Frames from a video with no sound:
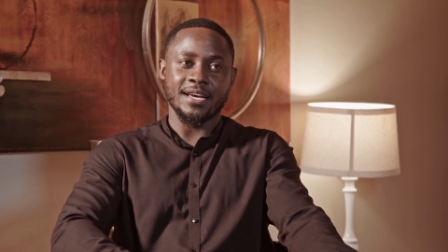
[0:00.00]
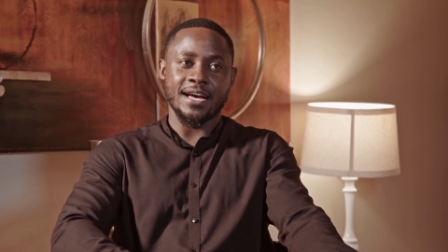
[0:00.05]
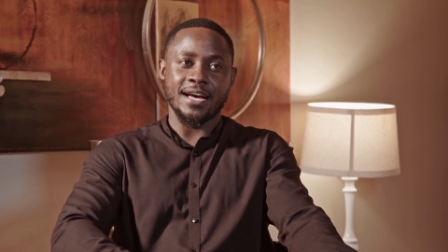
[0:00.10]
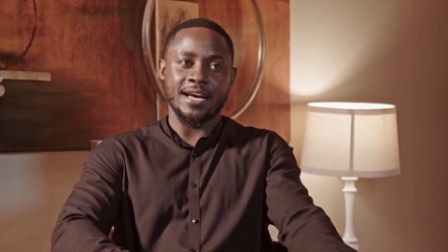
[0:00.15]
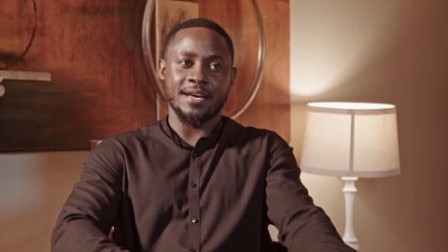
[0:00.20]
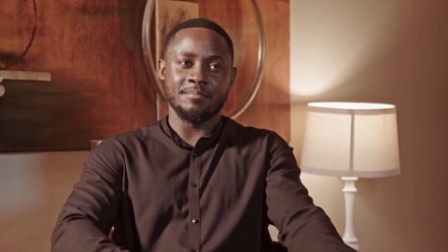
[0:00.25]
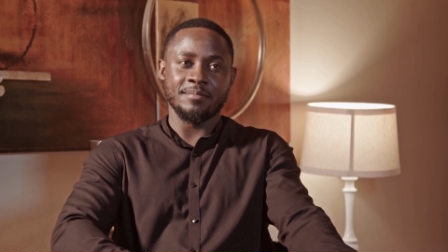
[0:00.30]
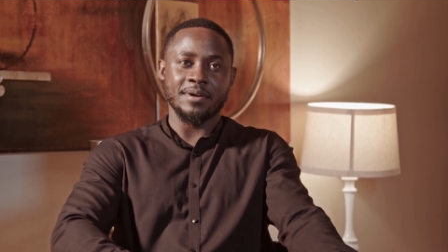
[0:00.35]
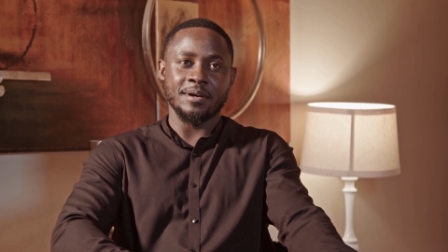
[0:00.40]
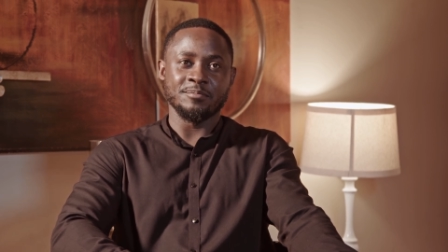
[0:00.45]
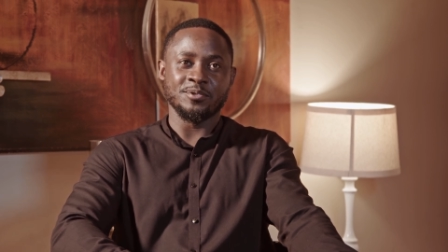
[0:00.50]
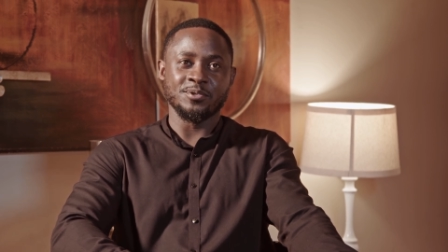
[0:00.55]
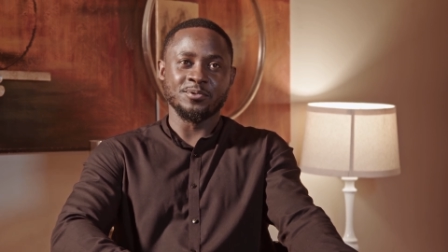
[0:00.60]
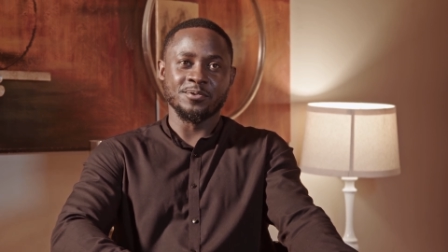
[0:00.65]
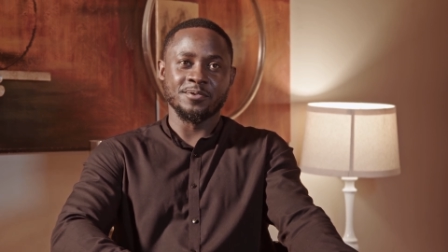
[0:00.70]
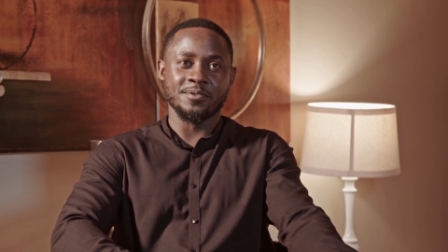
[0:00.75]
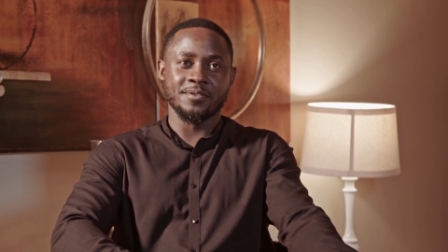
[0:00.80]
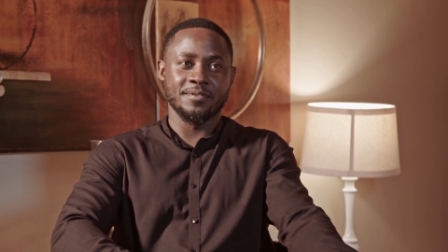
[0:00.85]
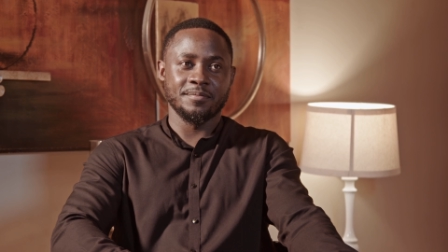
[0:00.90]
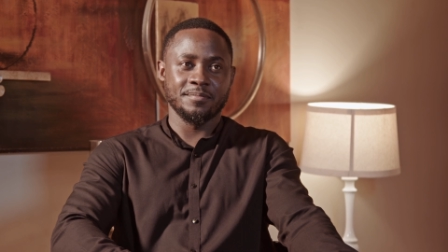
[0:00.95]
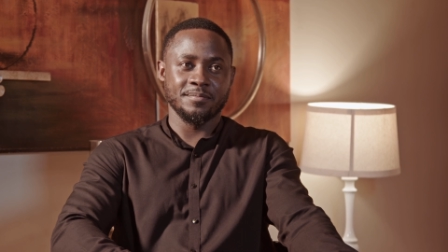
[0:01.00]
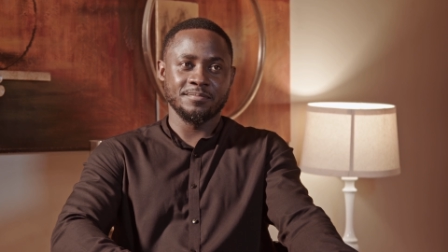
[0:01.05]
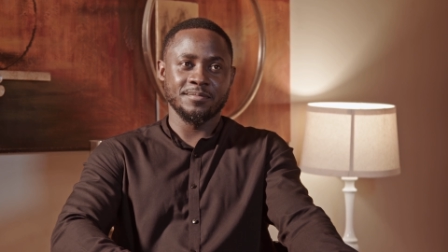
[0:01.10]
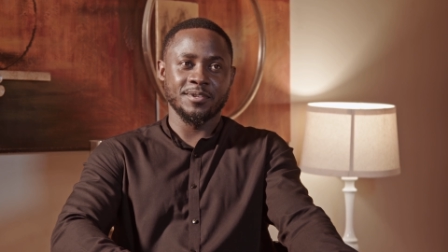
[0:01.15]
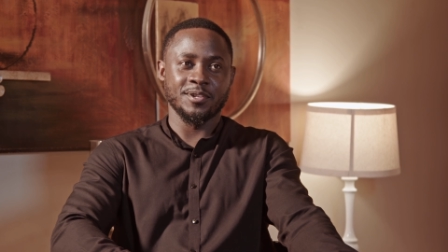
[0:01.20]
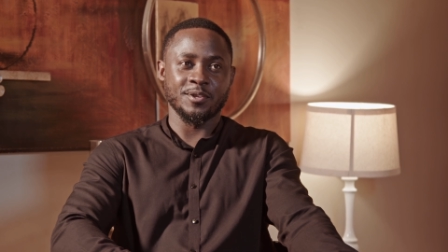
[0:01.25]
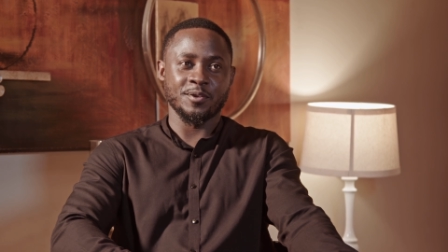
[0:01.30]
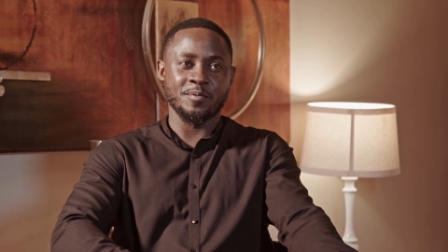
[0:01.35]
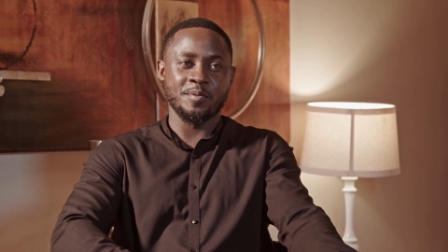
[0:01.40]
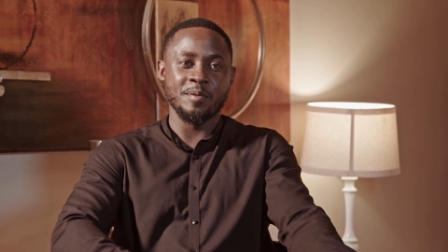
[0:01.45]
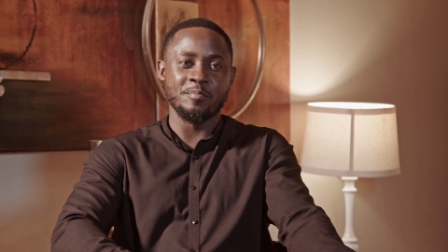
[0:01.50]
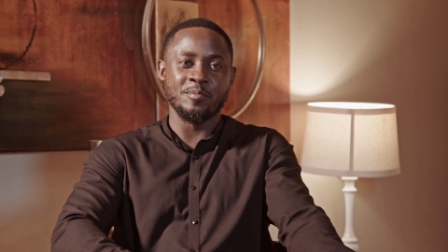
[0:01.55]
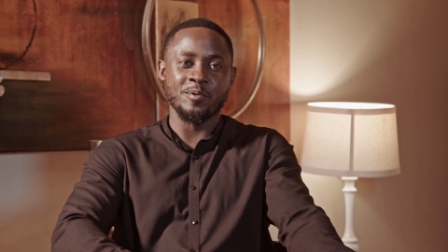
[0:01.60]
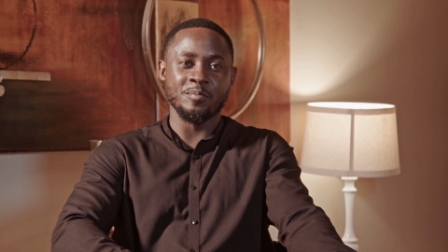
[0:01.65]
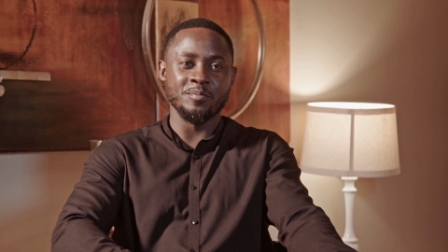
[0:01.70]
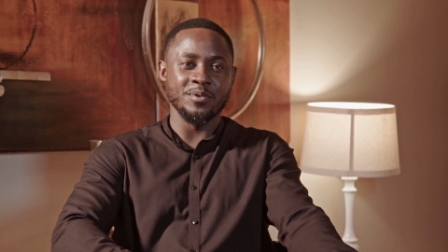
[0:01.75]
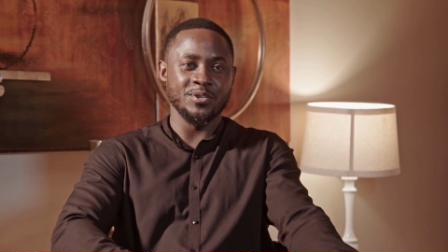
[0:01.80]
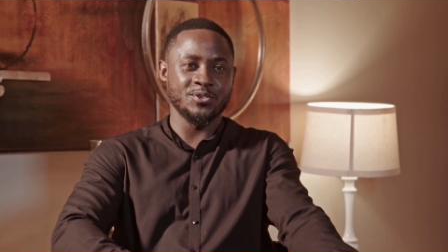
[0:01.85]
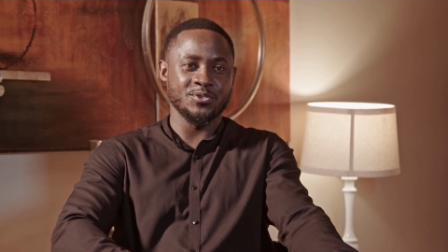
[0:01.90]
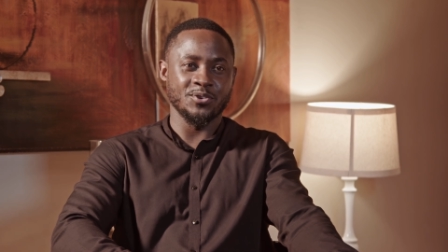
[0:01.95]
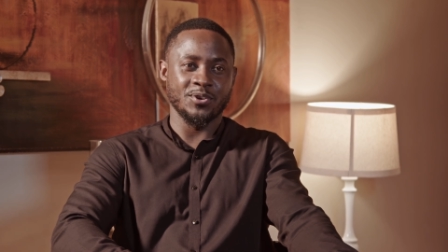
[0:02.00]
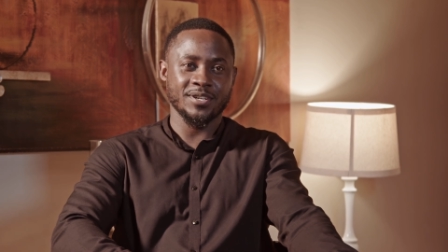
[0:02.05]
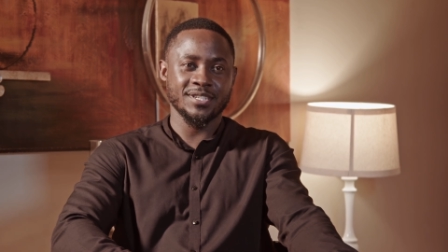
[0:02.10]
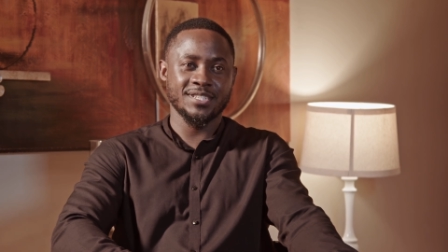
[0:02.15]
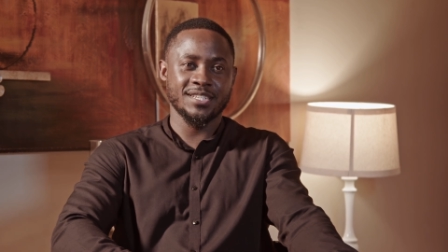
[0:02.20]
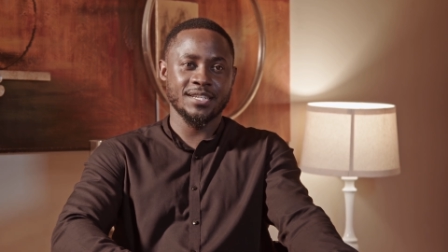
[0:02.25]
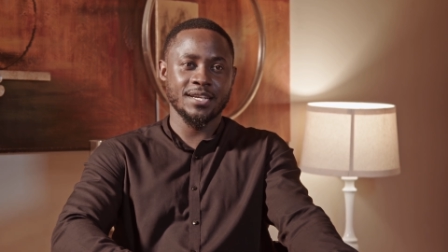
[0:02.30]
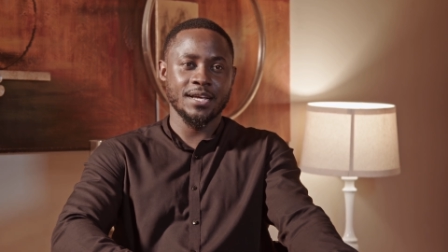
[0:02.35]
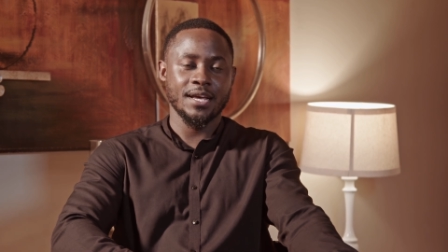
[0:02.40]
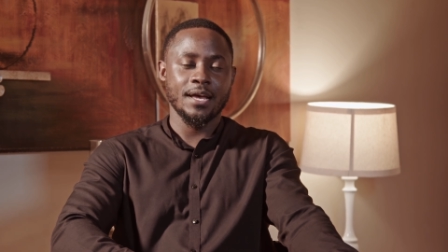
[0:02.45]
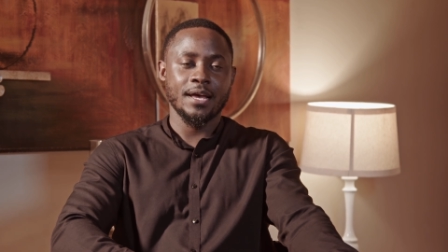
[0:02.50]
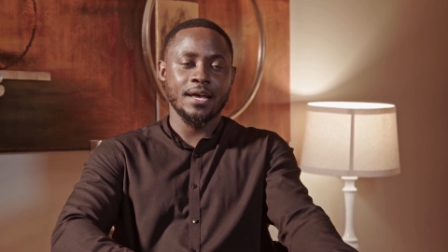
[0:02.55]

I'm, I'm sure a lot of people will be shocked.